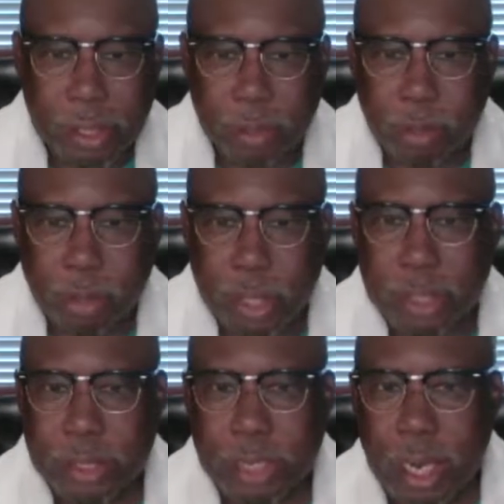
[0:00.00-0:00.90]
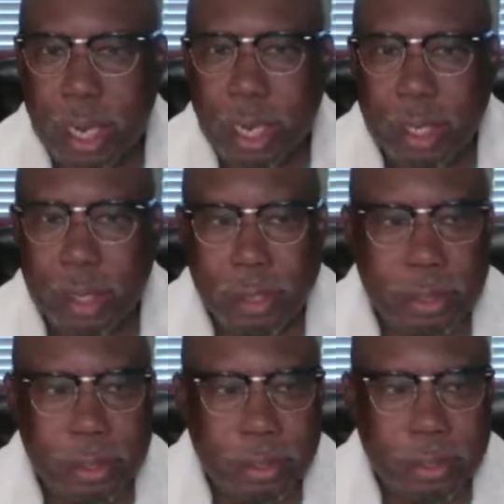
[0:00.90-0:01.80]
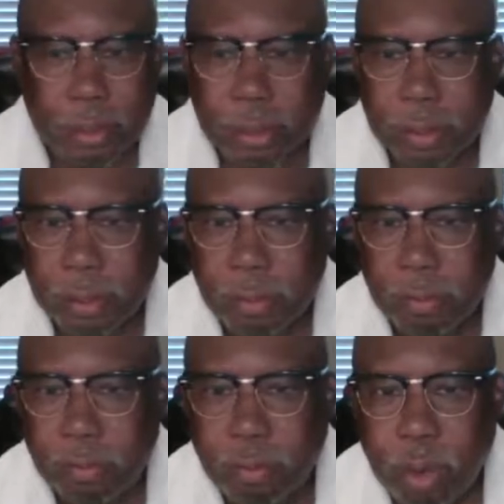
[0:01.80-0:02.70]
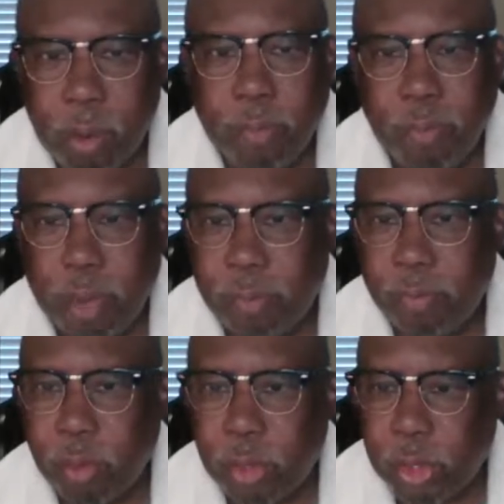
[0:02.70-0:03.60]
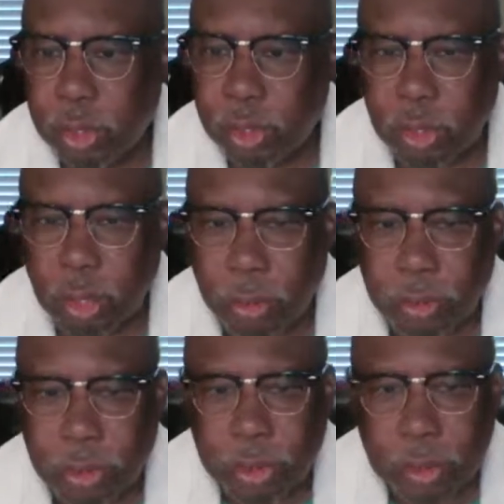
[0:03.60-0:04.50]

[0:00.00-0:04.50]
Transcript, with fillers: Praise God. Very faithful to the church.